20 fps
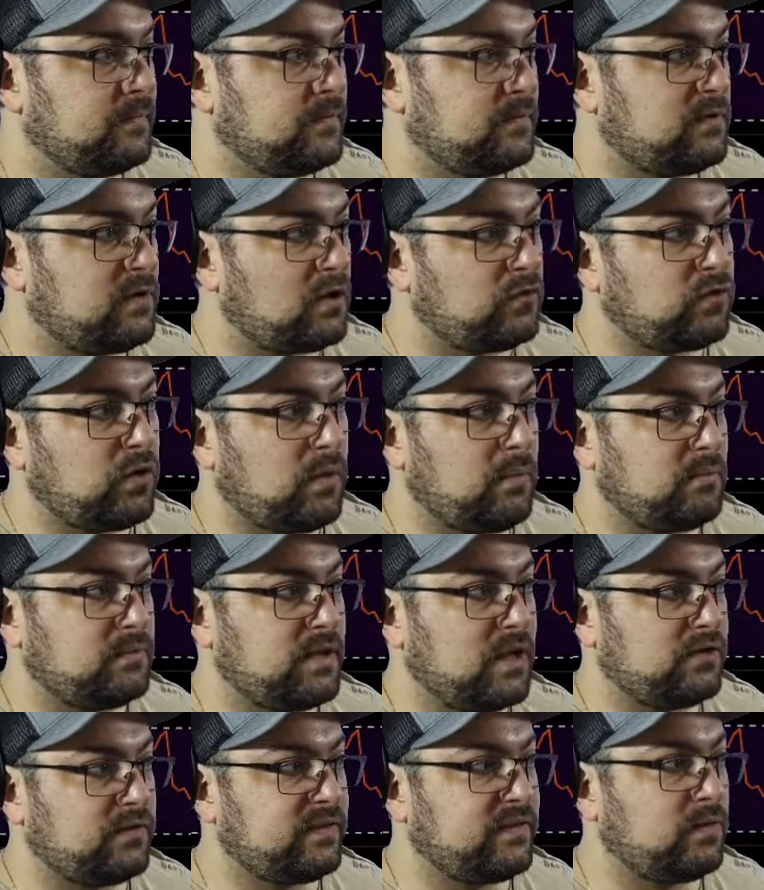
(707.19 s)
So
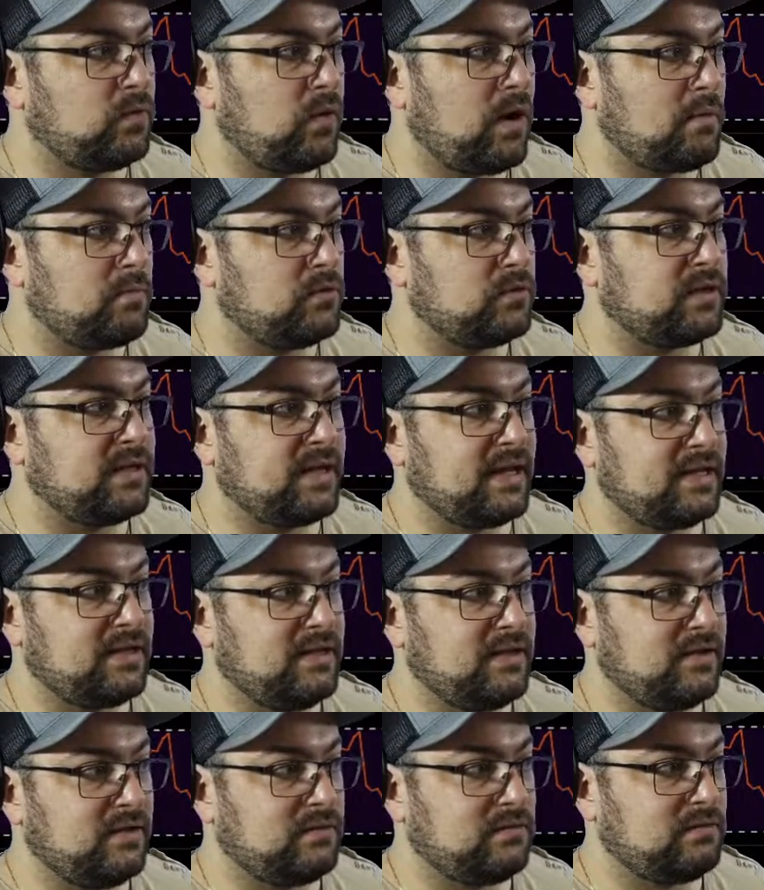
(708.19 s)
that's the way I'm looking at
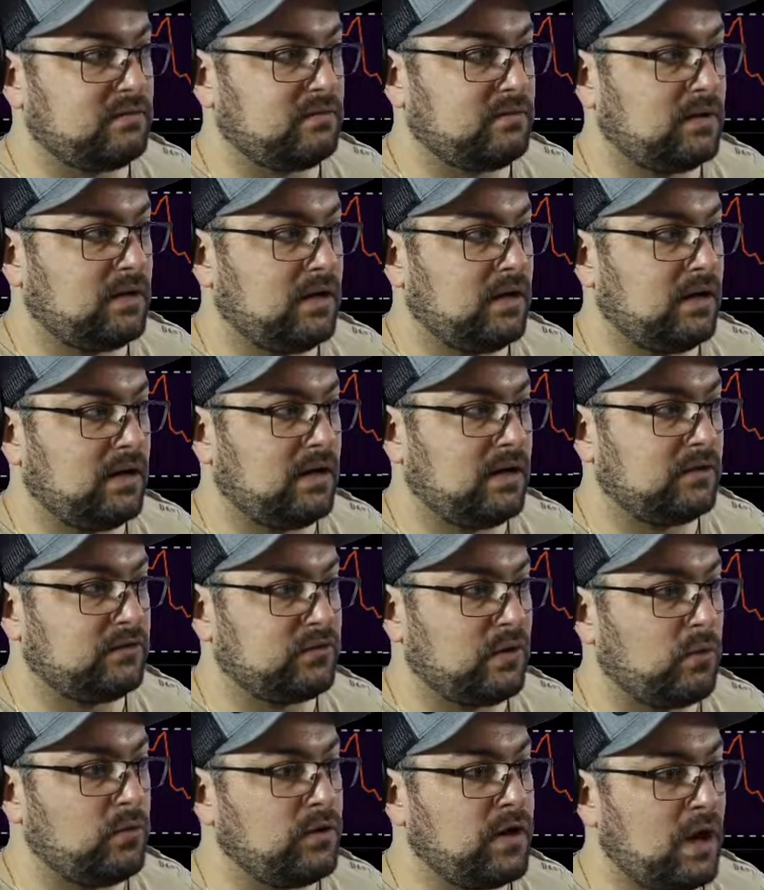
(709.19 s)
this. So
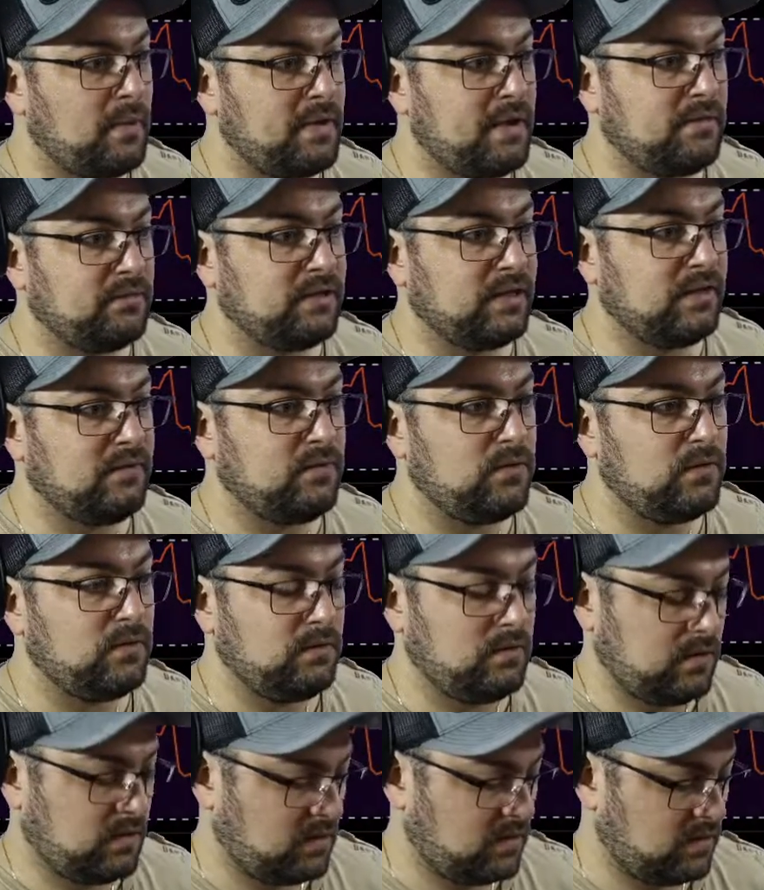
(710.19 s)
I would not be able to give
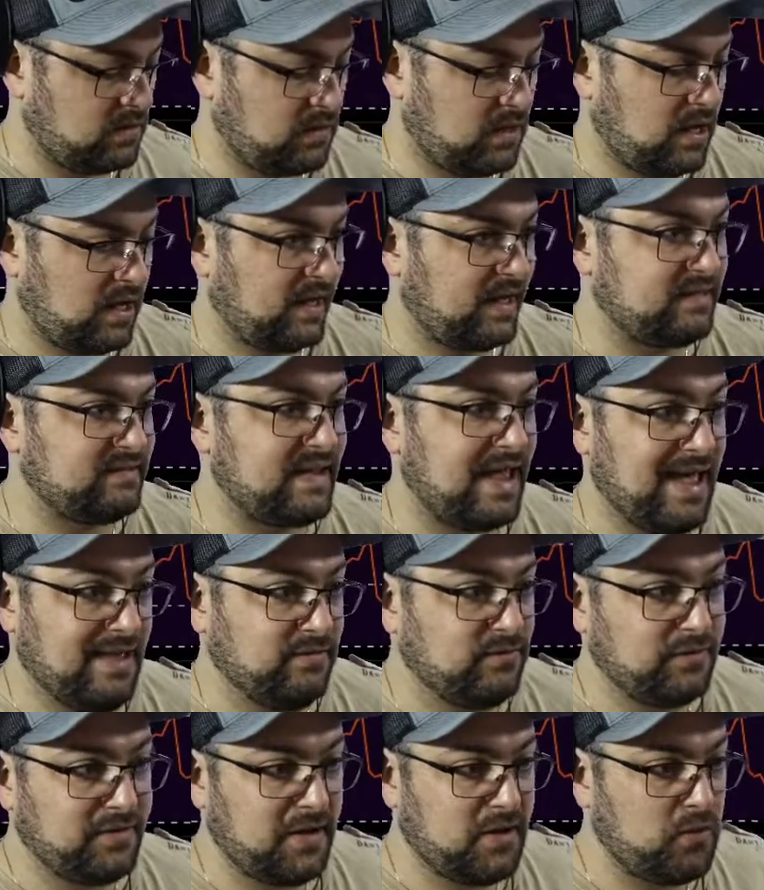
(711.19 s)
you, I guess, the
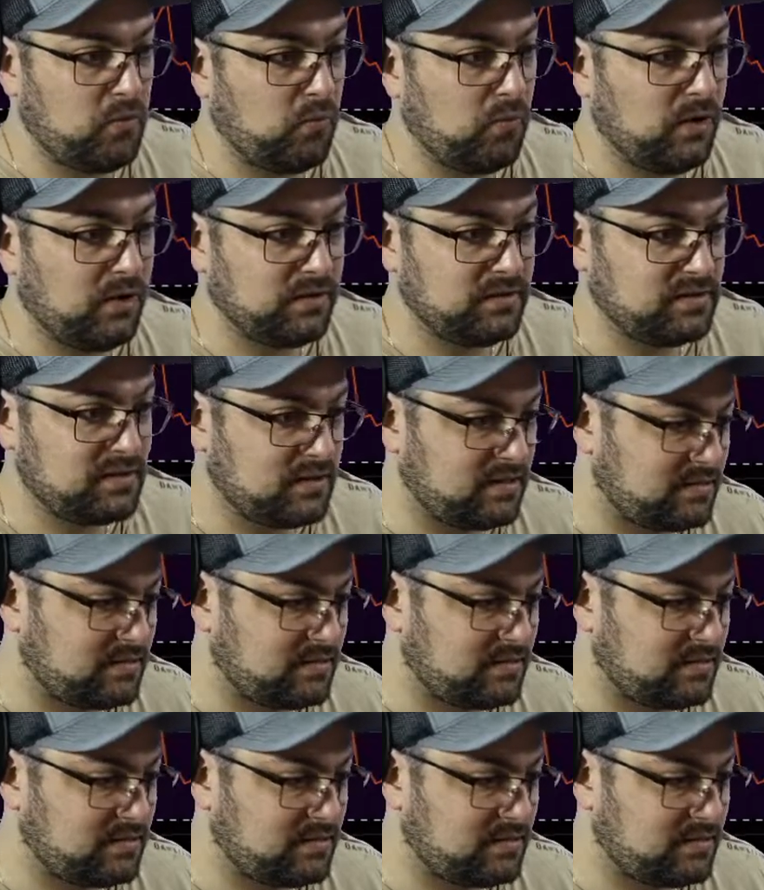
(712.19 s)
answer that you want as